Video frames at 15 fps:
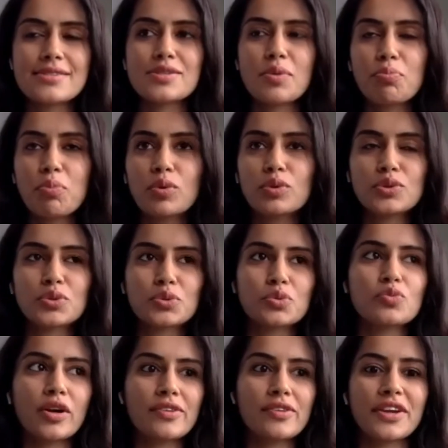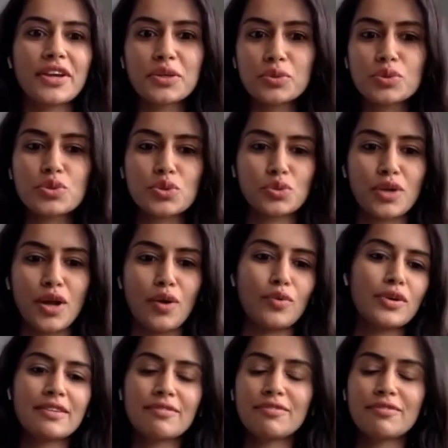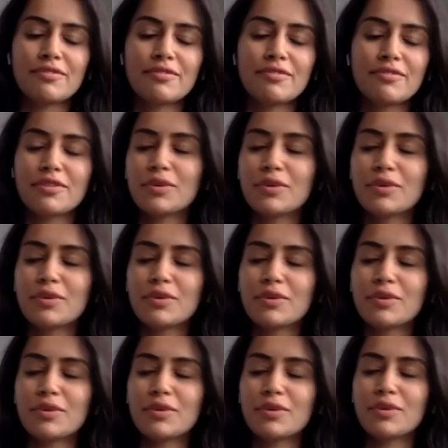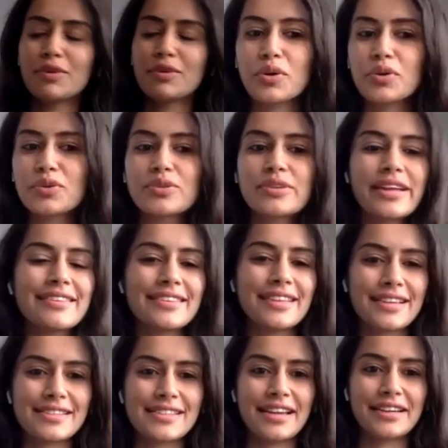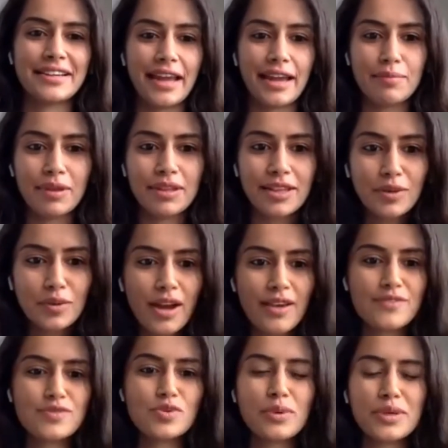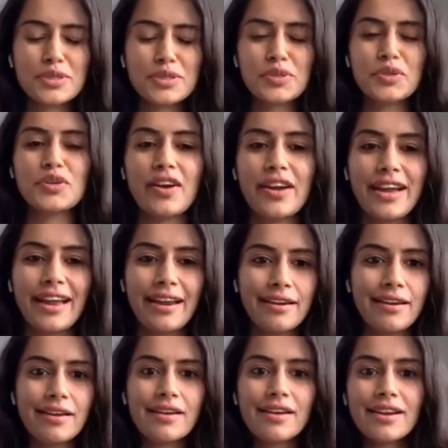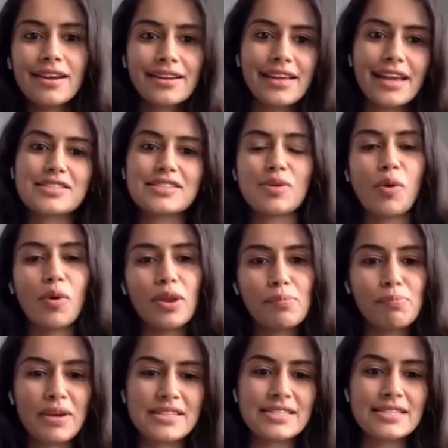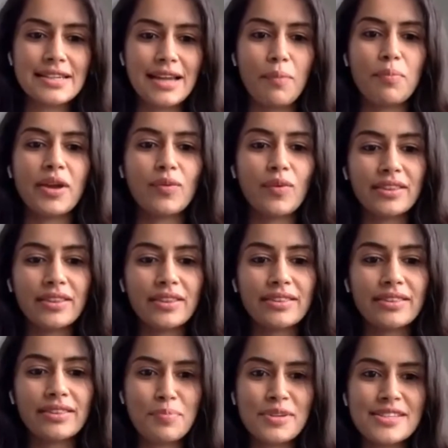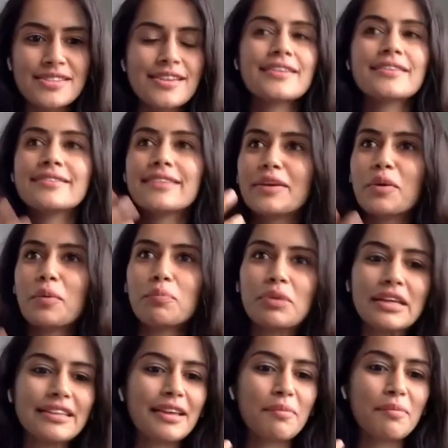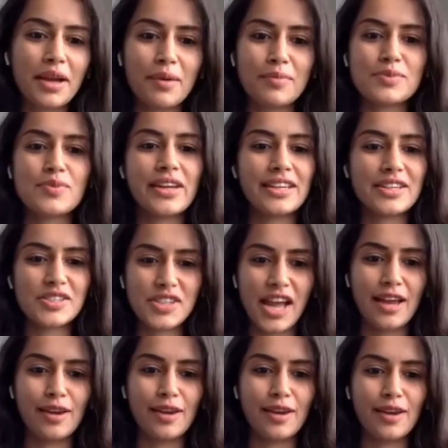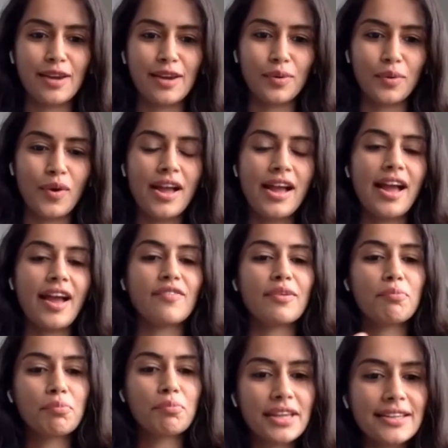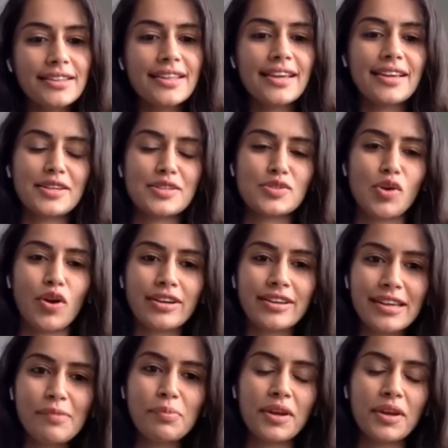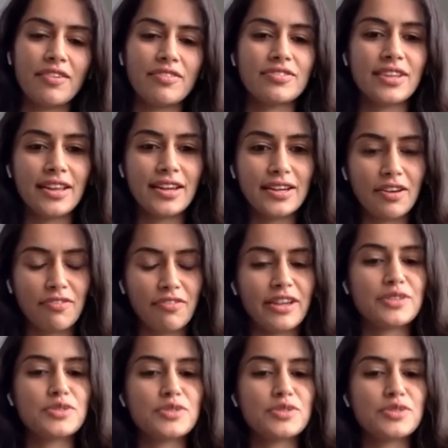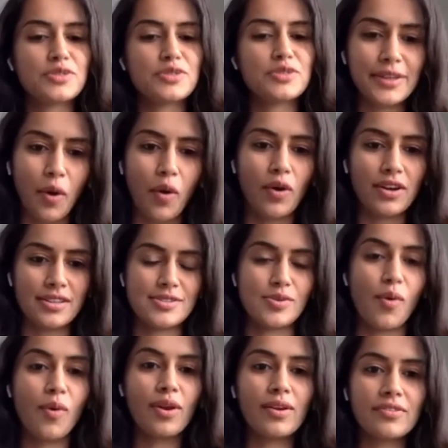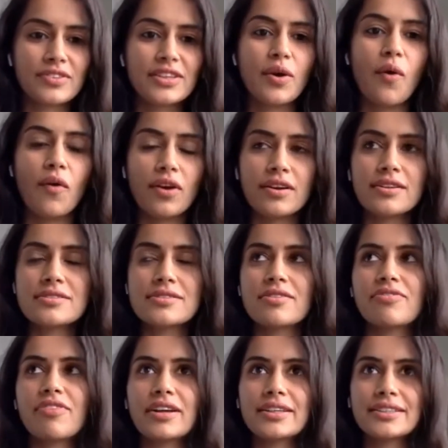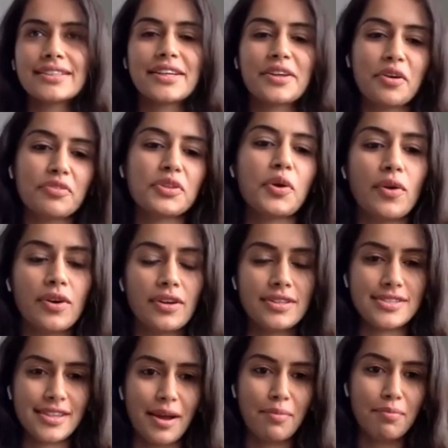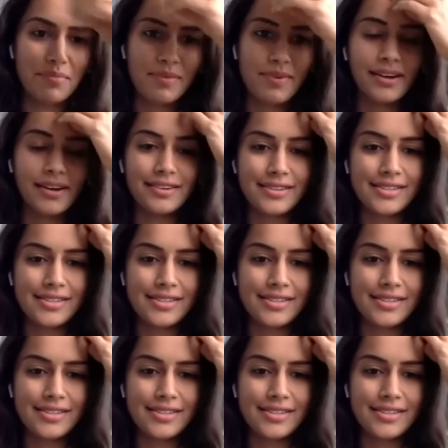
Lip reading: opposed to what we are used to now. We want to do multitasking, we want to do 10 things at a time, and then you have so much on your head, it gets all puzzled up. And when that happens, then your breathing becomes very shallow. And when breathing is not deep enough, then it affects all the organs. All of the organs, the functioning of the organs come under